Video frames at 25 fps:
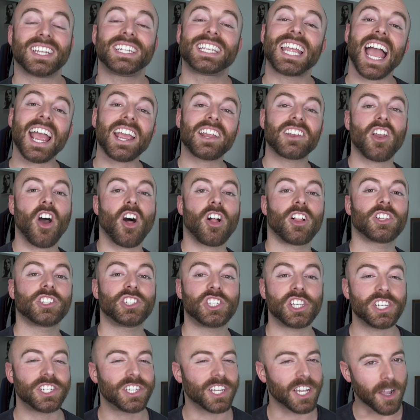The
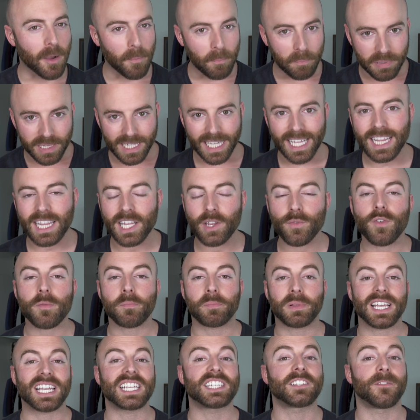technology to completely
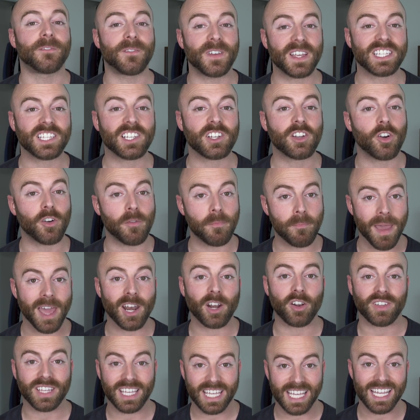replace physical
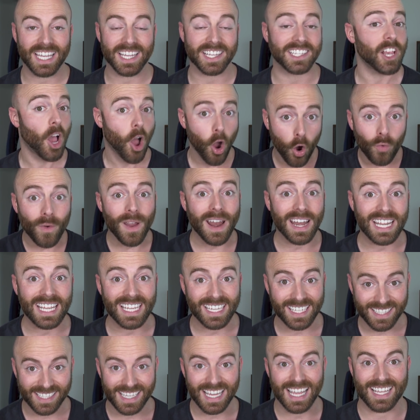metal keys already
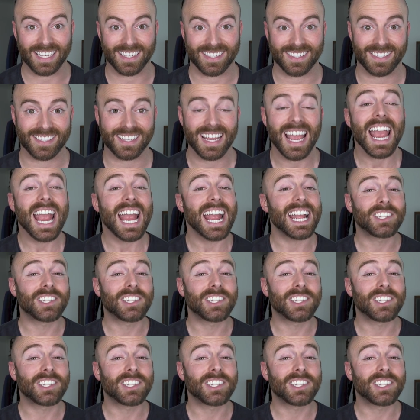exists.